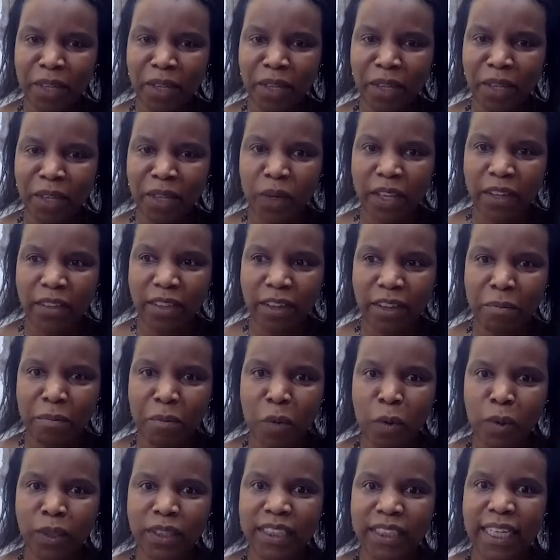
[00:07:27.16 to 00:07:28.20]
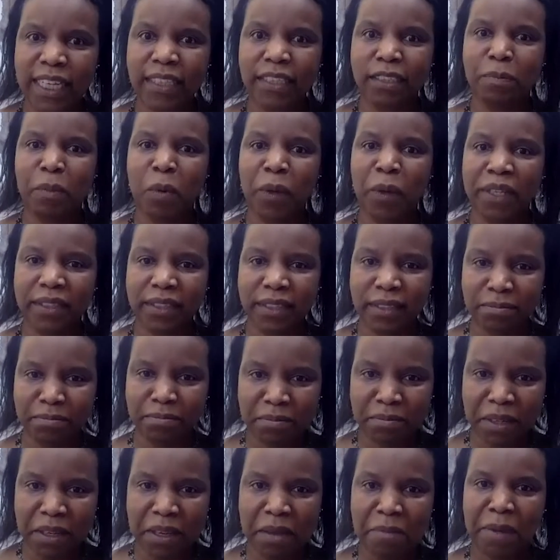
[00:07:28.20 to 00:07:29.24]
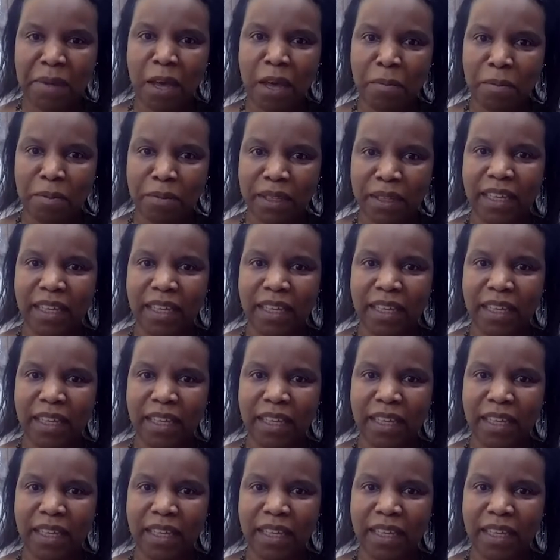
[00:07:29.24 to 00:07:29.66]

where there are more data points coming up,